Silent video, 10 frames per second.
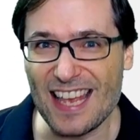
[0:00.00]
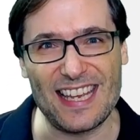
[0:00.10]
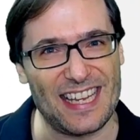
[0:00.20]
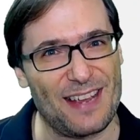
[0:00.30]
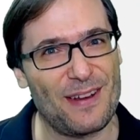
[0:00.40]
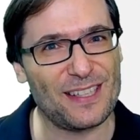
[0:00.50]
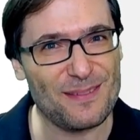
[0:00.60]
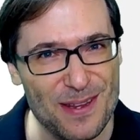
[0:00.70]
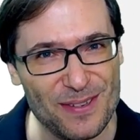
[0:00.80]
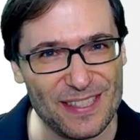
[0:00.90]
They give
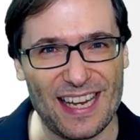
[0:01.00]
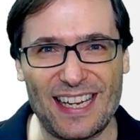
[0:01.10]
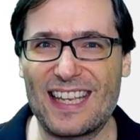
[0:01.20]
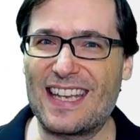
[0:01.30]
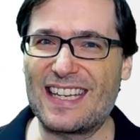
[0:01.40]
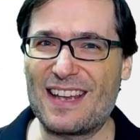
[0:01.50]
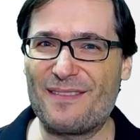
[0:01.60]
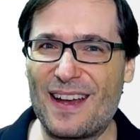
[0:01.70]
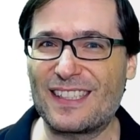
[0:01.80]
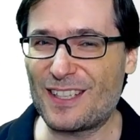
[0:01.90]
us music, they
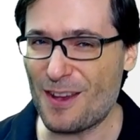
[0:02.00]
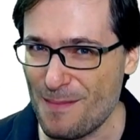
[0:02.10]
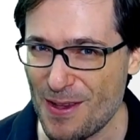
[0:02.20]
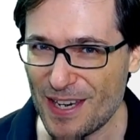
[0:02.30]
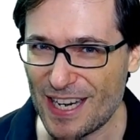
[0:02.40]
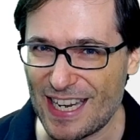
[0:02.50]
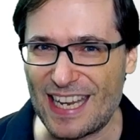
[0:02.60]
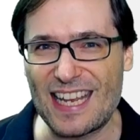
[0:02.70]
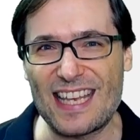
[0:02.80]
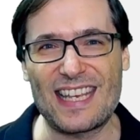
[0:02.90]
give us
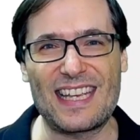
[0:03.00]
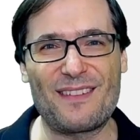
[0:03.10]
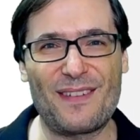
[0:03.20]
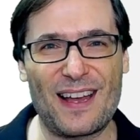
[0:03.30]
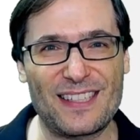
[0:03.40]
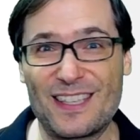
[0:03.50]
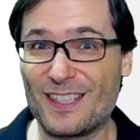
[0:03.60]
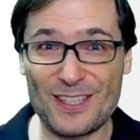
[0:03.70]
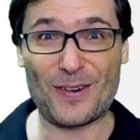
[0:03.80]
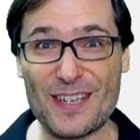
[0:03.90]
community, they give us
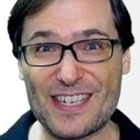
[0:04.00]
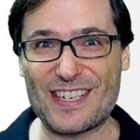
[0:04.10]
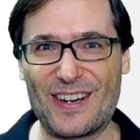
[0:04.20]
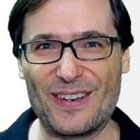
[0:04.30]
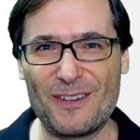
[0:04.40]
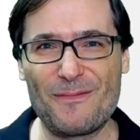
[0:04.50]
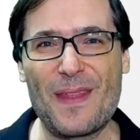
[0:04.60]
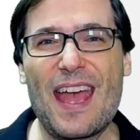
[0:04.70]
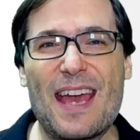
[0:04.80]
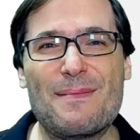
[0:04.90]
The George Show,
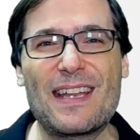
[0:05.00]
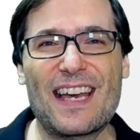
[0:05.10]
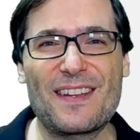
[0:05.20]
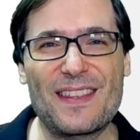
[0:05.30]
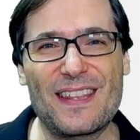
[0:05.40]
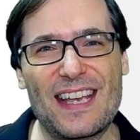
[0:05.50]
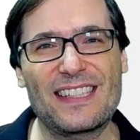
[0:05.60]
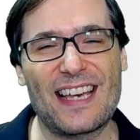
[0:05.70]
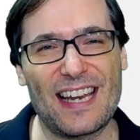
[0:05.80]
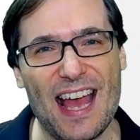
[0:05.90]
and many other
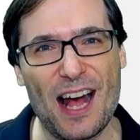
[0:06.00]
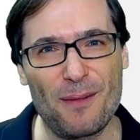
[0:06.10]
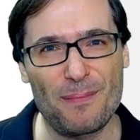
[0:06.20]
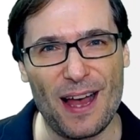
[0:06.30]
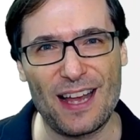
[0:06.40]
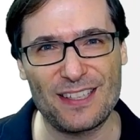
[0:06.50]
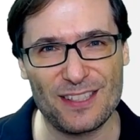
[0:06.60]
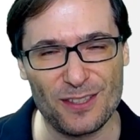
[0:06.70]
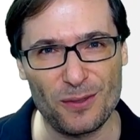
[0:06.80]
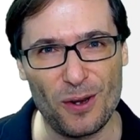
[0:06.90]
things that help
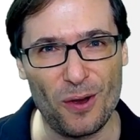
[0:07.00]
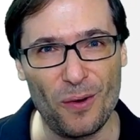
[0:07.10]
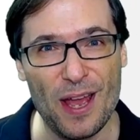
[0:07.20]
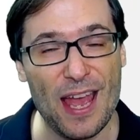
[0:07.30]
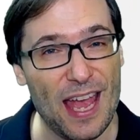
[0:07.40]
us grow.